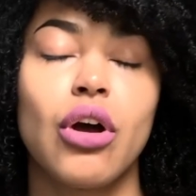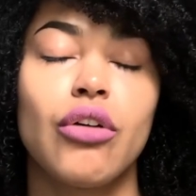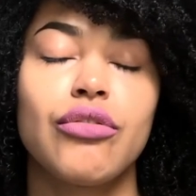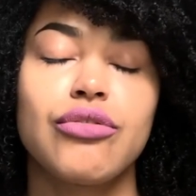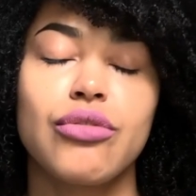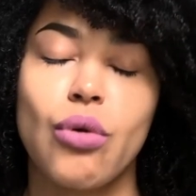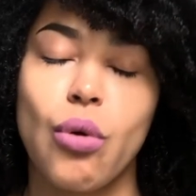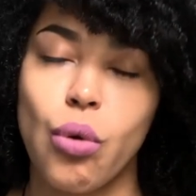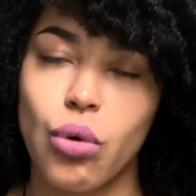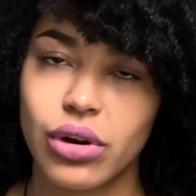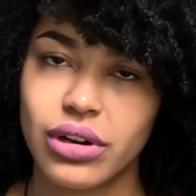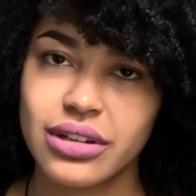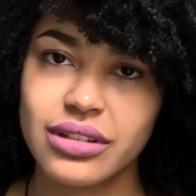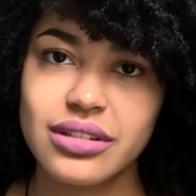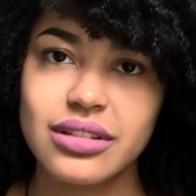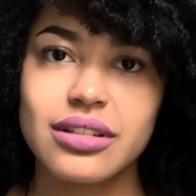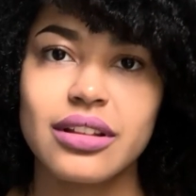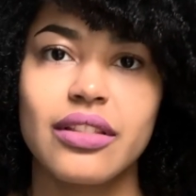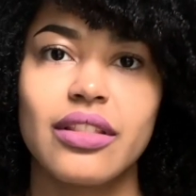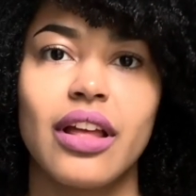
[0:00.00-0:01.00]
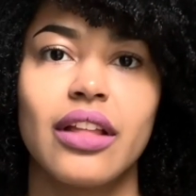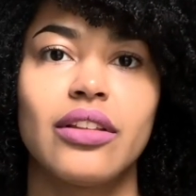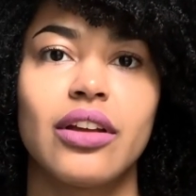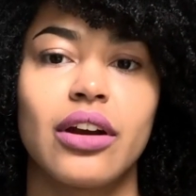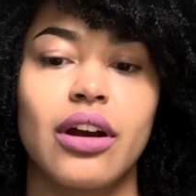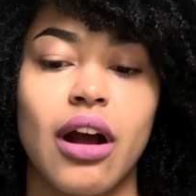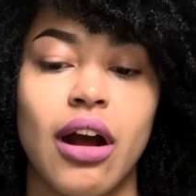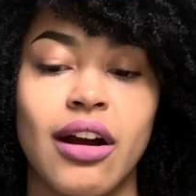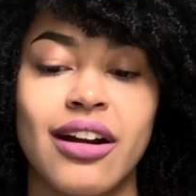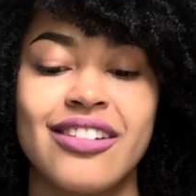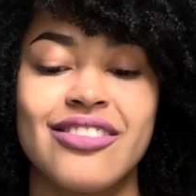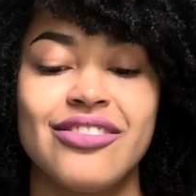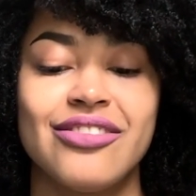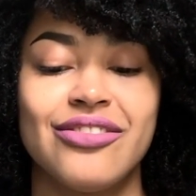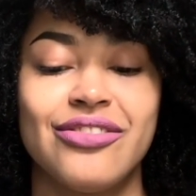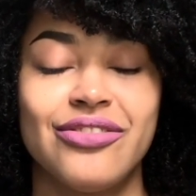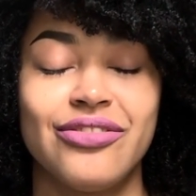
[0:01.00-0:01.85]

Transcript: of course that there are